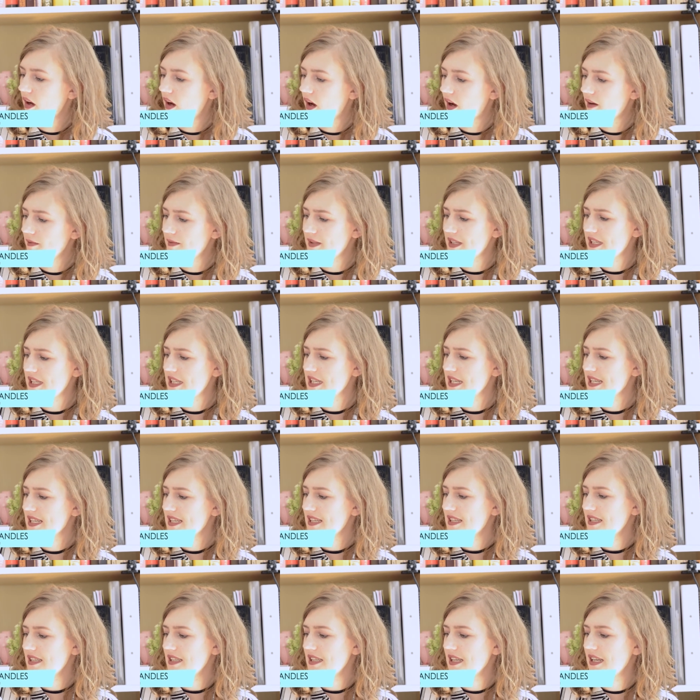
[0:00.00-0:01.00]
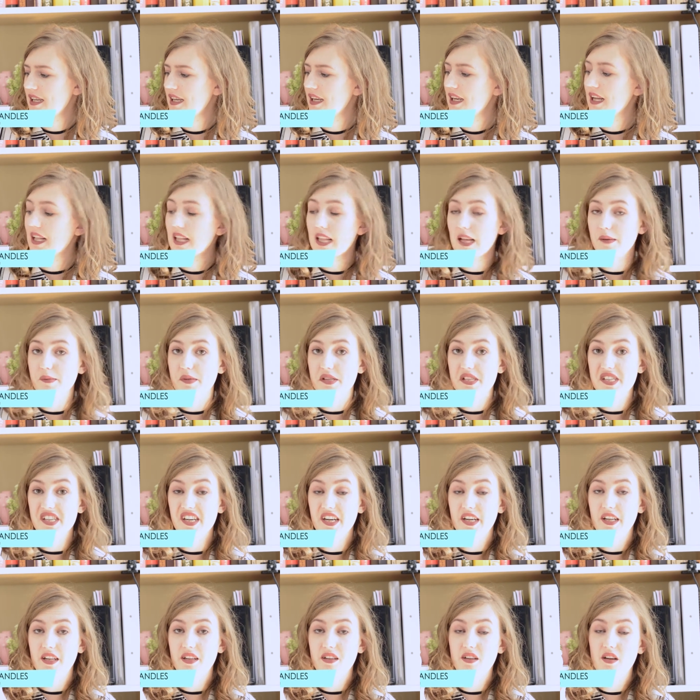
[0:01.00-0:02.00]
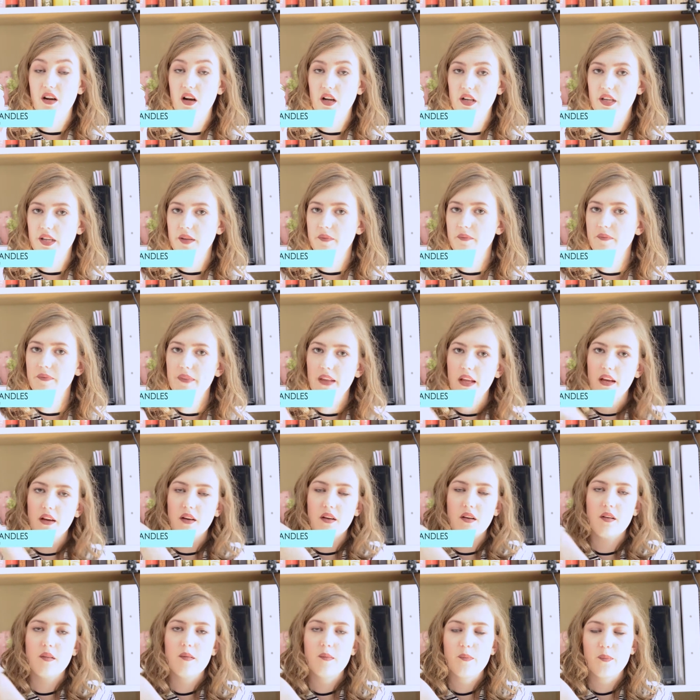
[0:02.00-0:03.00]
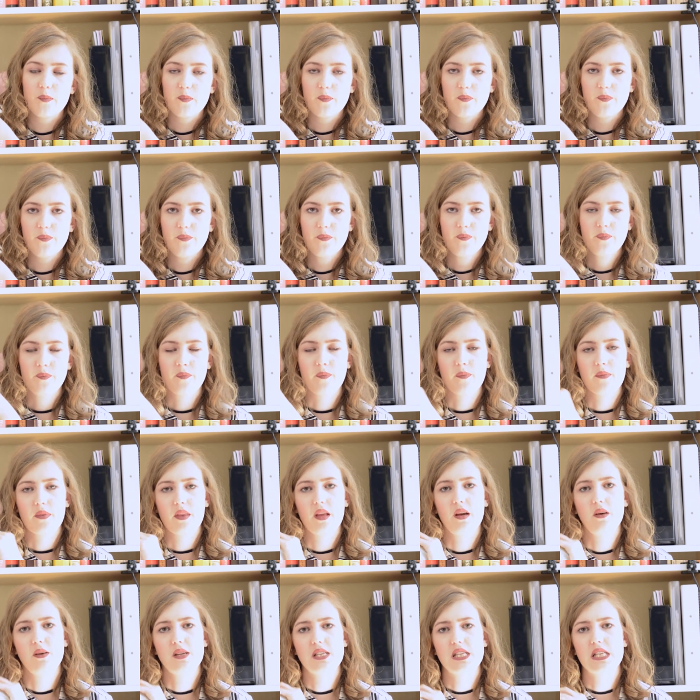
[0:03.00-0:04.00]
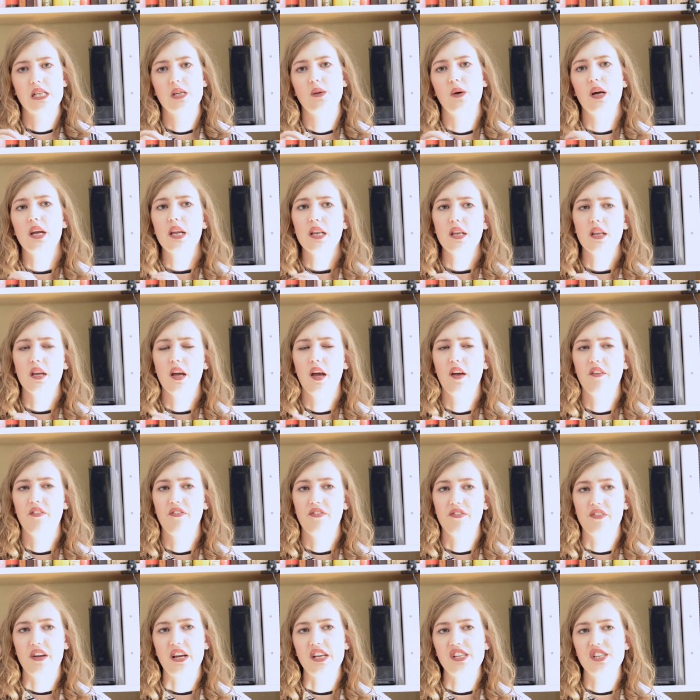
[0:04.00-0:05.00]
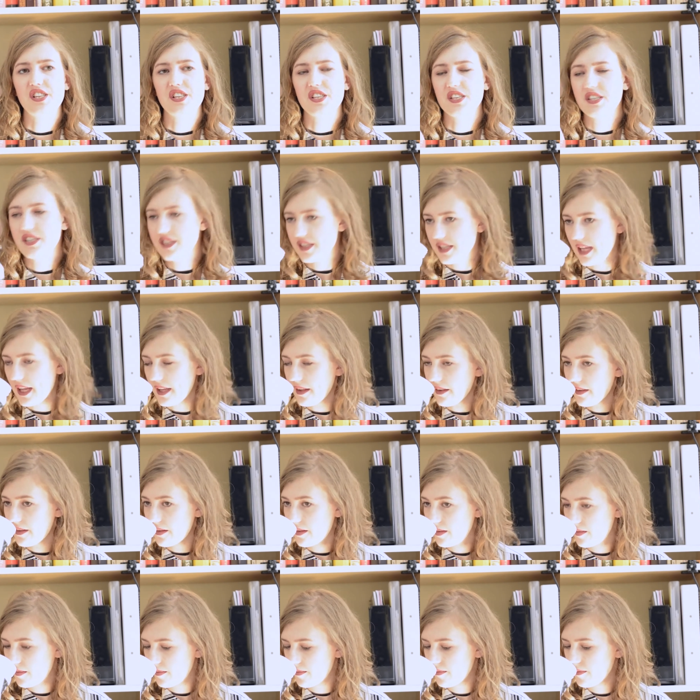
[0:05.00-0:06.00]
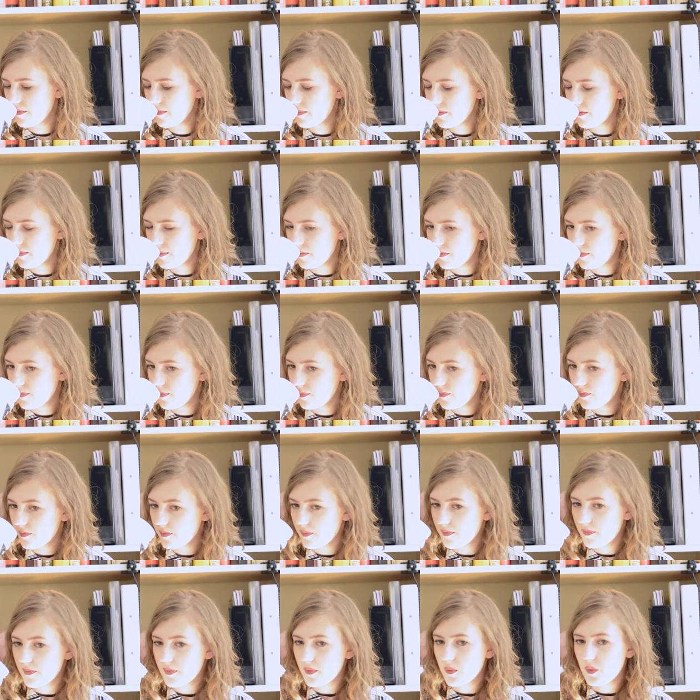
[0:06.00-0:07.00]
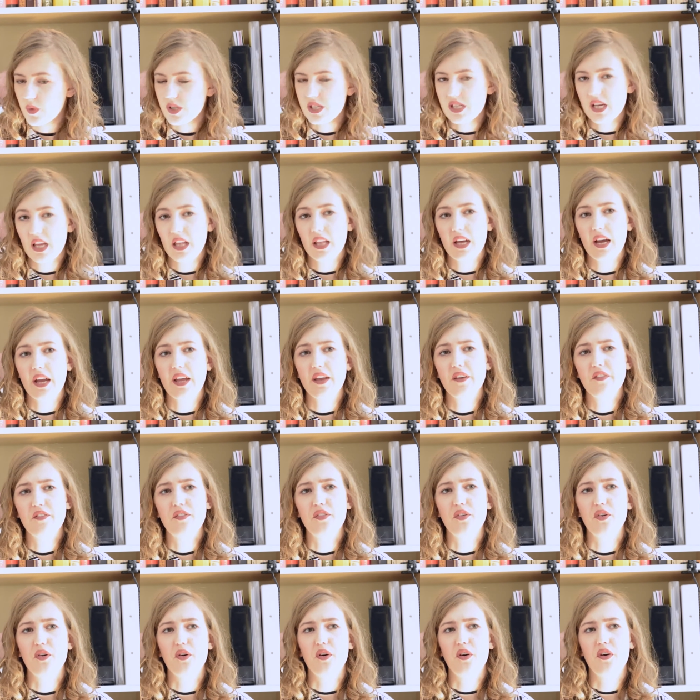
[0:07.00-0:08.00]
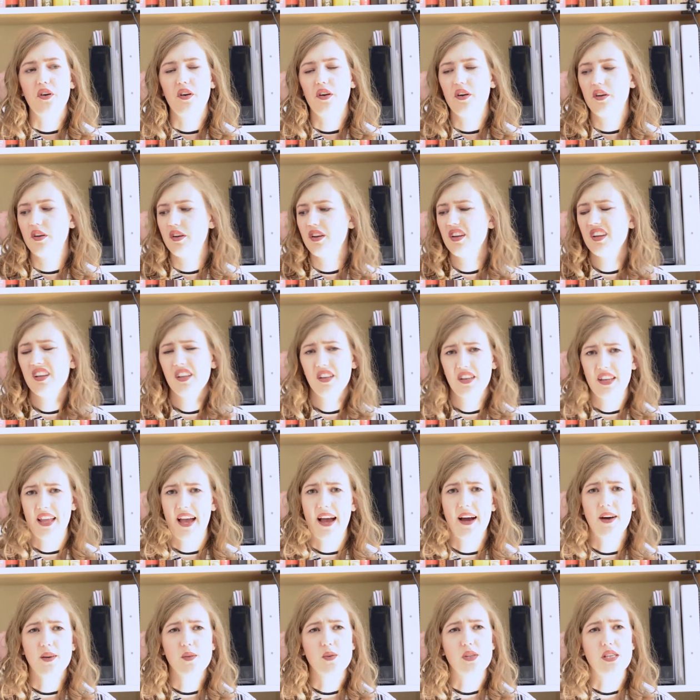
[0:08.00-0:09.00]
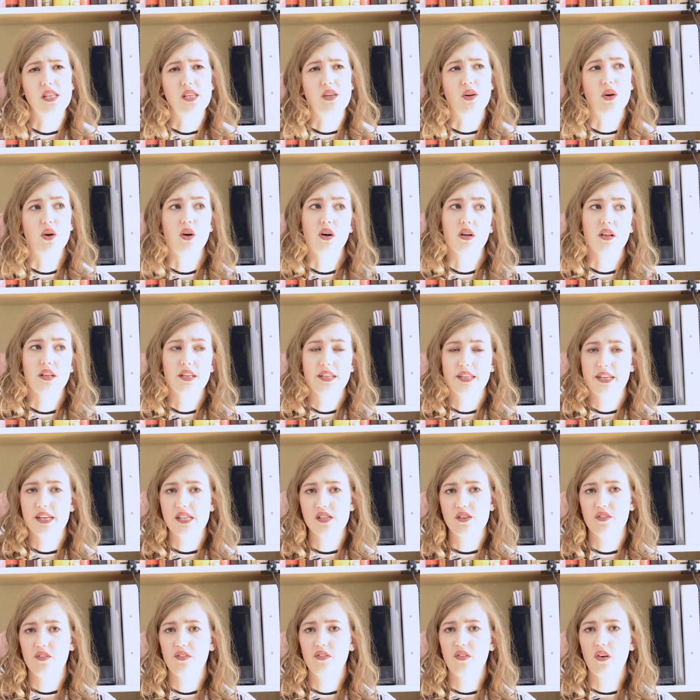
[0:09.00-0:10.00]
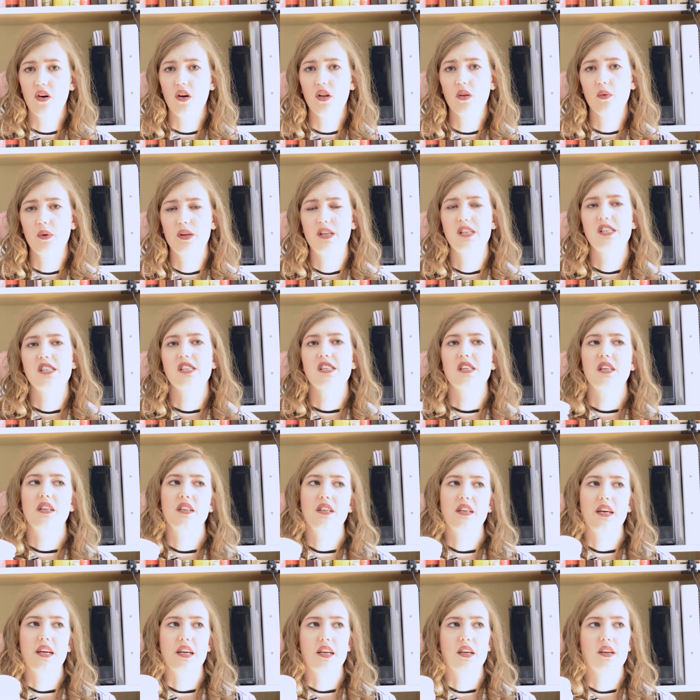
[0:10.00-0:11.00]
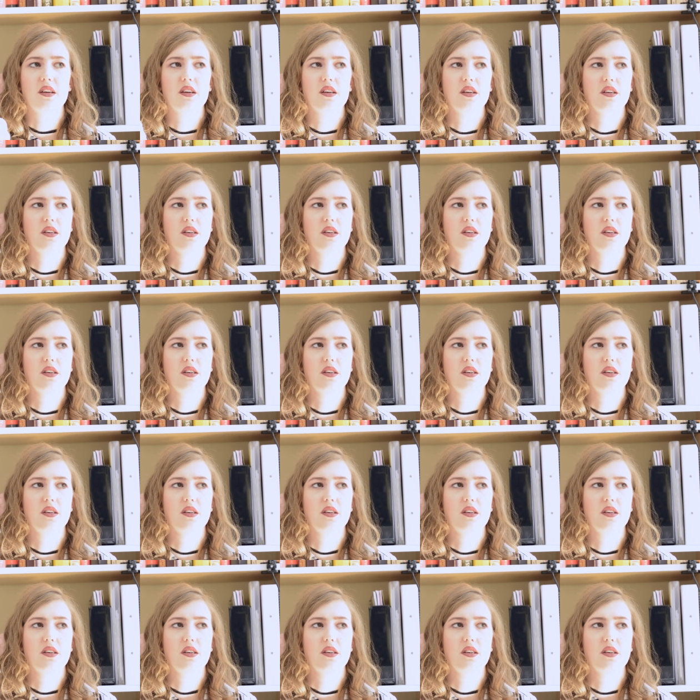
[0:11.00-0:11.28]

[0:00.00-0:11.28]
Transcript: Um, this is in Clementine and Honey. Oh, it's quite a fresh scent which I like for now the early days of fall when it's still like